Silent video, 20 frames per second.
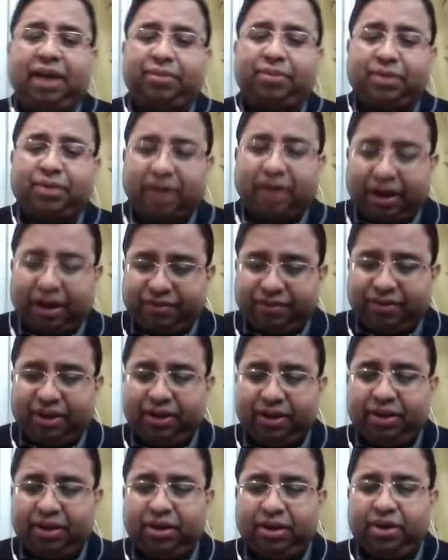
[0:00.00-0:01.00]
have to clarify
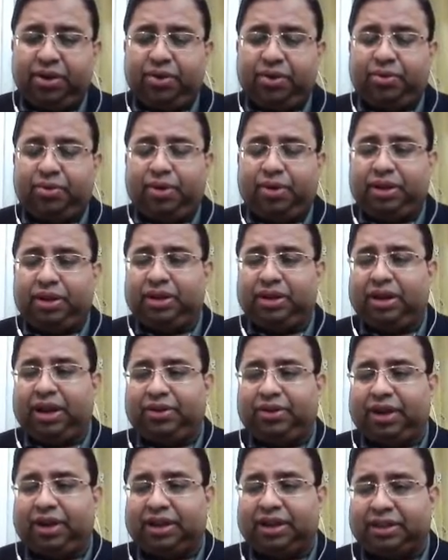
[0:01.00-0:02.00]
why they
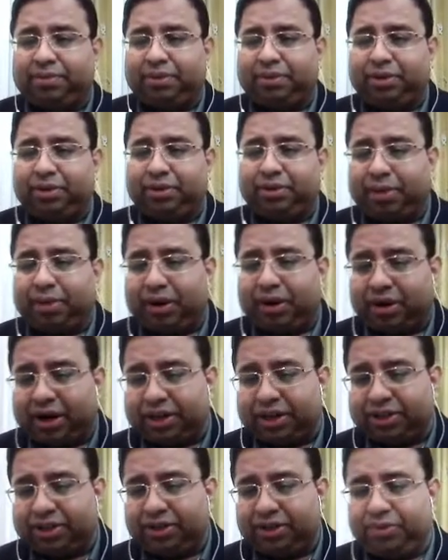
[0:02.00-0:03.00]
like to accept it with the minor
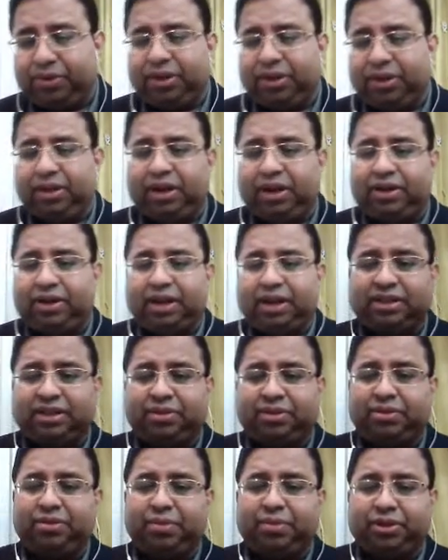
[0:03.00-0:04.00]
correction, why they like to
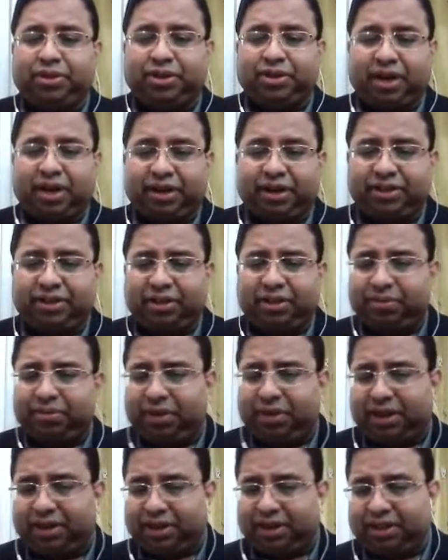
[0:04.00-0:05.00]
accept it with the major correction,
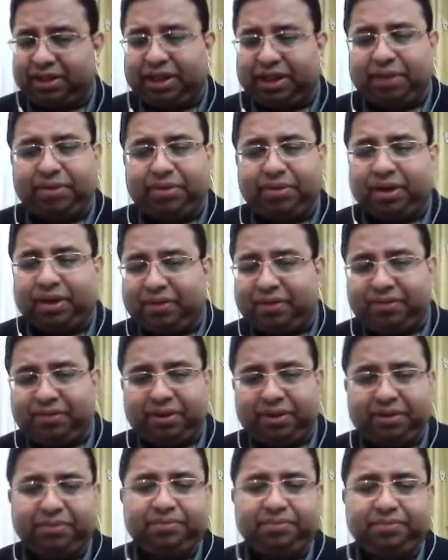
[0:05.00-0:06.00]
something like that. They have to
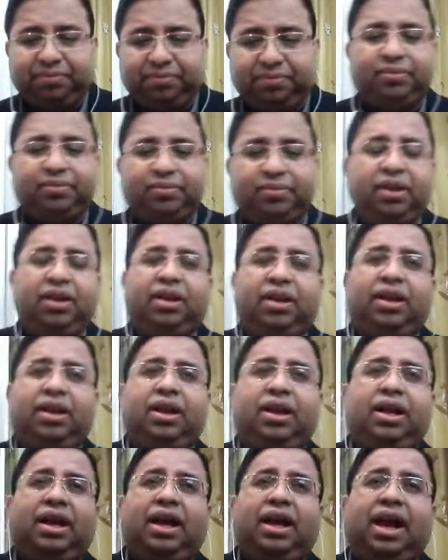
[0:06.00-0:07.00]
clarify.
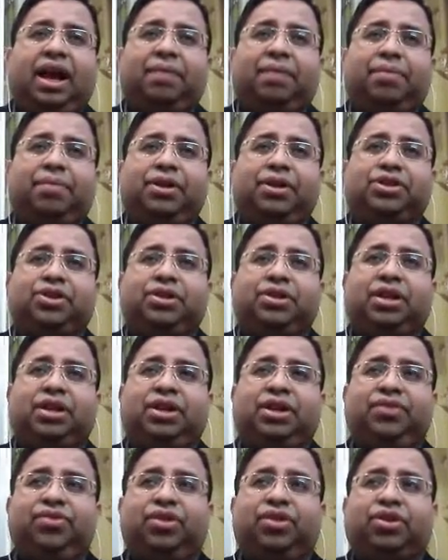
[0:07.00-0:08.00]
And based on
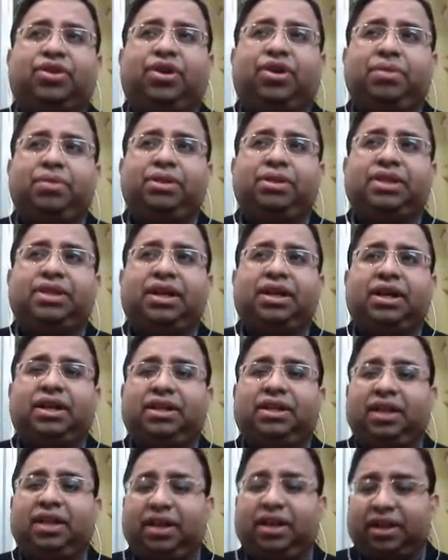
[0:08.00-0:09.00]
the reviewer comments,
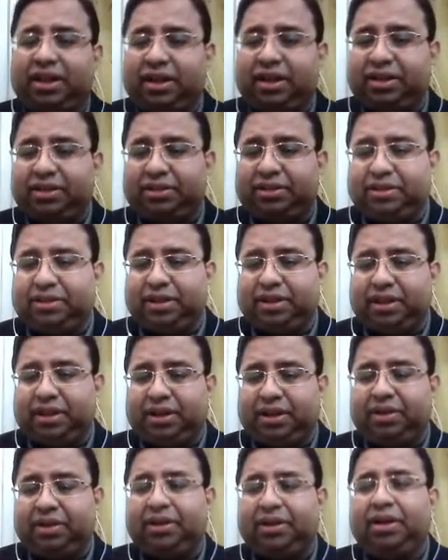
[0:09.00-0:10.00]
then
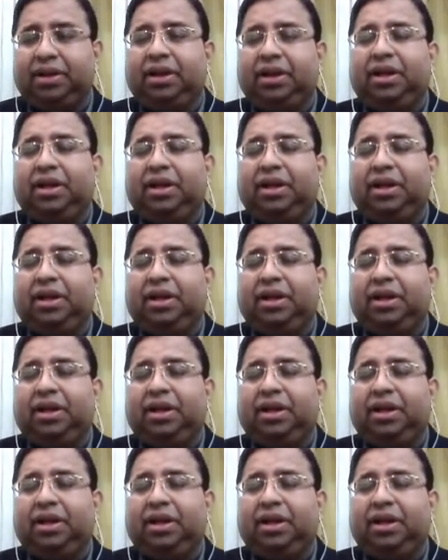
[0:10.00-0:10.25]
the